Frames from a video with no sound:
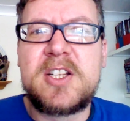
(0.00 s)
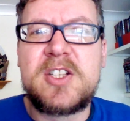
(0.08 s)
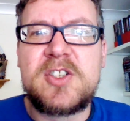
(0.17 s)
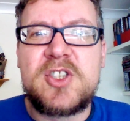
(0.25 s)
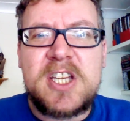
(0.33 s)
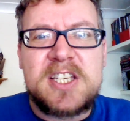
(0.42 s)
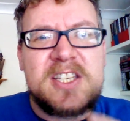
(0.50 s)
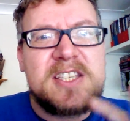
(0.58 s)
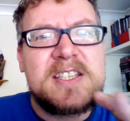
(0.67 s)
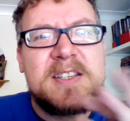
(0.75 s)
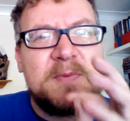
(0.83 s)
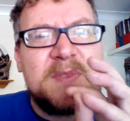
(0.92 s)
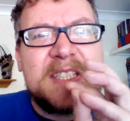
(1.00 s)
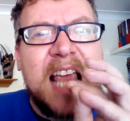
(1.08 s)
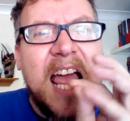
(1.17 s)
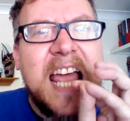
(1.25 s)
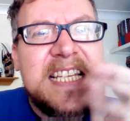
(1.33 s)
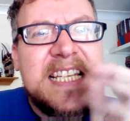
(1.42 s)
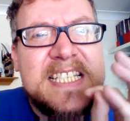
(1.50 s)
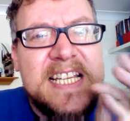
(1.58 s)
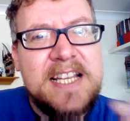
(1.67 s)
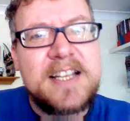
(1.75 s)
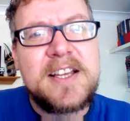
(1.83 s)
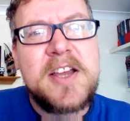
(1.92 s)
just
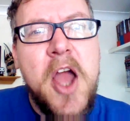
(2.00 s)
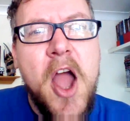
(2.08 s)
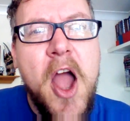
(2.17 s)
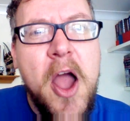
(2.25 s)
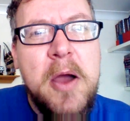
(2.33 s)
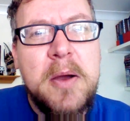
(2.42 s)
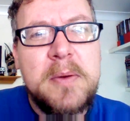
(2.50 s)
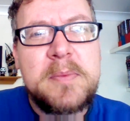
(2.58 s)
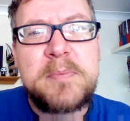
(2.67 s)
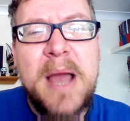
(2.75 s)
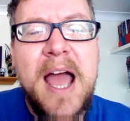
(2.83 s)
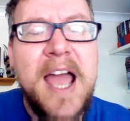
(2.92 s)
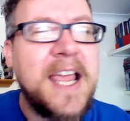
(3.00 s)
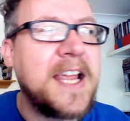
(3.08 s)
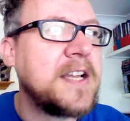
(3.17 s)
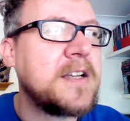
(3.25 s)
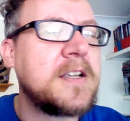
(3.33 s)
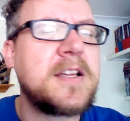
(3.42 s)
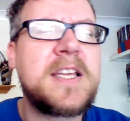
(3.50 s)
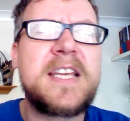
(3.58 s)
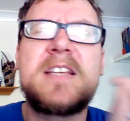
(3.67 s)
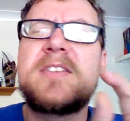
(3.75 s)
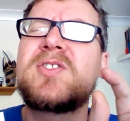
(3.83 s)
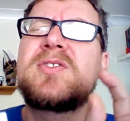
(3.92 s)
tasting her pain
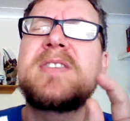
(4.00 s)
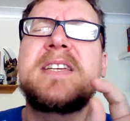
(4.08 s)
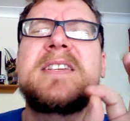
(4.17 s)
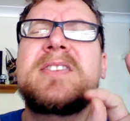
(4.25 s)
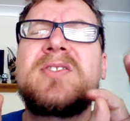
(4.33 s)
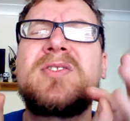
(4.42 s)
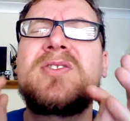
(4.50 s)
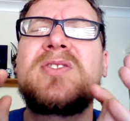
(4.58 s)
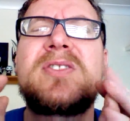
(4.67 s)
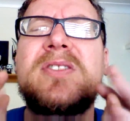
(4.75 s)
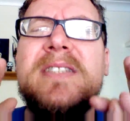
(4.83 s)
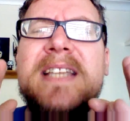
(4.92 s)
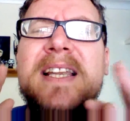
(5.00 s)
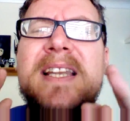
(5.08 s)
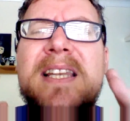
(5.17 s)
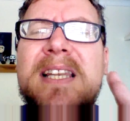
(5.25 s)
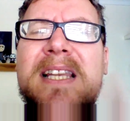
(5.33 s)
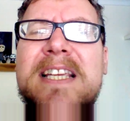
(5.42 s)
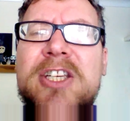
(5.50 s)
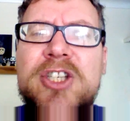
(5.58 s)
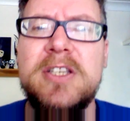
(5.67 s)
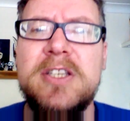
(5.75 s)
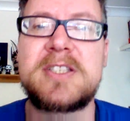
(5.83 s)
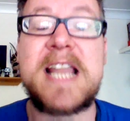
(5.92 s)
is
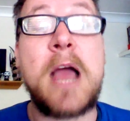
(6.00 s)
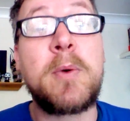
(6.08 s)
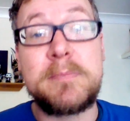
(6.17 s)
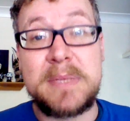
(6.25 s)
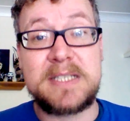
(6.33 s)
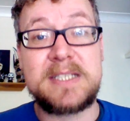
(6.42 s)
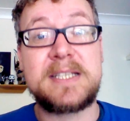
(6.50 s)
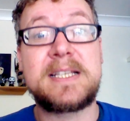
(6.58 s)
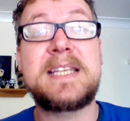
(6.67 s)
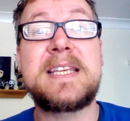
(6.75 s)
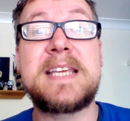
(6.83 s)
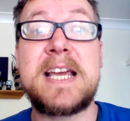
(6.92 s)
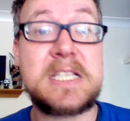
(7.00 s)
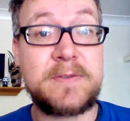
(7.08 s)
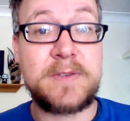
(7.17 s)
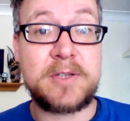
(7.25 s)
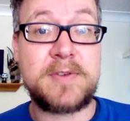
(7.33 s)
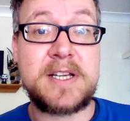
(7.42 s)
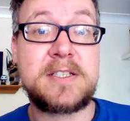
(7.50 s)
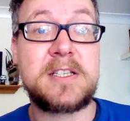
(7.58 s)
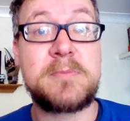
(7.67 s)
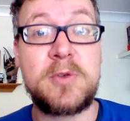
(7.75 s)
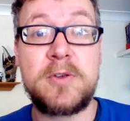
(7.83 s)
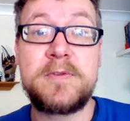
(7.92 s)
delicious. Now, admittedly, yes, for the rest of the
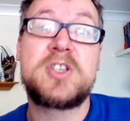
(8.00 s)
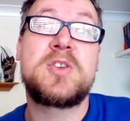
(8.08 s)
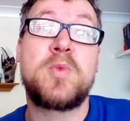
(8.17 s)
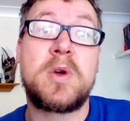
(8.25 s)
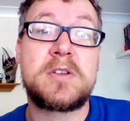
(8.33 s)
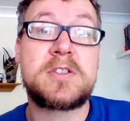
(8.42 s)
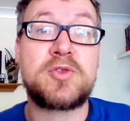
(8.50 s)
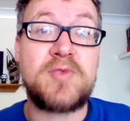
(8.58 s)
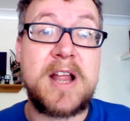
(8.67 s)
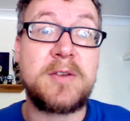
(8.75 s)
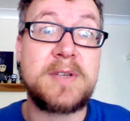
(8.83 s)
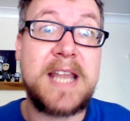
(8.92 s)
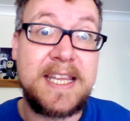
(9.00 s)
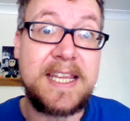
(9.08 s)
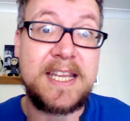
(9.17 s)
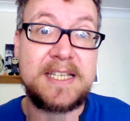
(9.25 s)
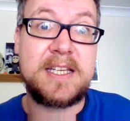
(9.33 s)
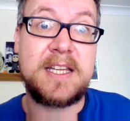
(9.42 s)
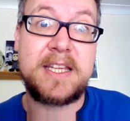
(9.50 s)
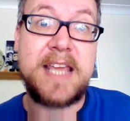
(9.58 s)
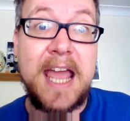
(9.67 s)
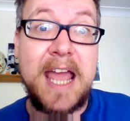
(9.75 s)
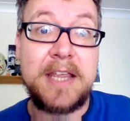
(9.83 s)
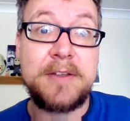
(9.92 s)
movie she wanders around naked in a
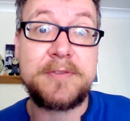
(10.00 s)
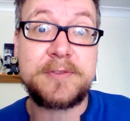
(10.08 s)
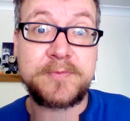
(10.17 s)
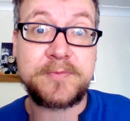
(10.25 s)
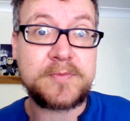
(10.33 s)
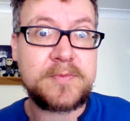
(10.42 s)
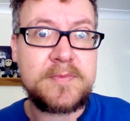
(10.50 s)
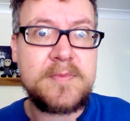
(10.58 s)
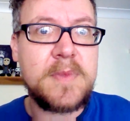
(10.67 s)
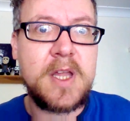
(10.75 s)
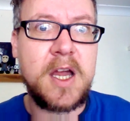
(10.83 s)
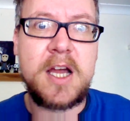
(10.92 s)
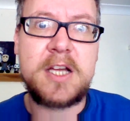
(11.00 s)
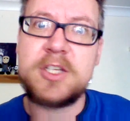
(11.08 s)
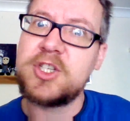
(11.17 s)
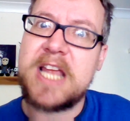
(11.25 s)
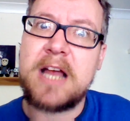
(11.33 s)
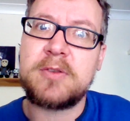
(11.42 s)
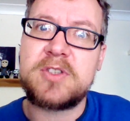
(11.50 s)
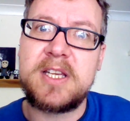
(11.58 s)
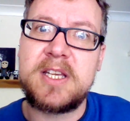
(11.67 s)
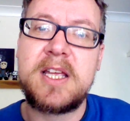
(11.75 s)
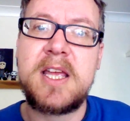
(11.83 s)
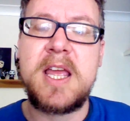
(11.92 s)
cave,
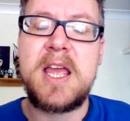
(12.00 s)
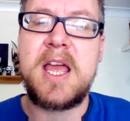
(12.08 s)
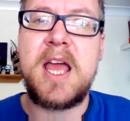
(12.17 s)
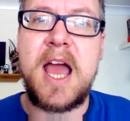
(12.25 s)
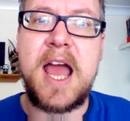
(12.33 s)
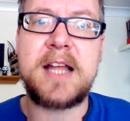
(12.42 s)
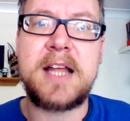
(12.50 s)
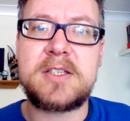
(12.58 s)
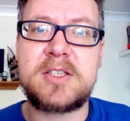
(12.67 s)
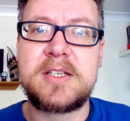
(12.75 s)
shouting at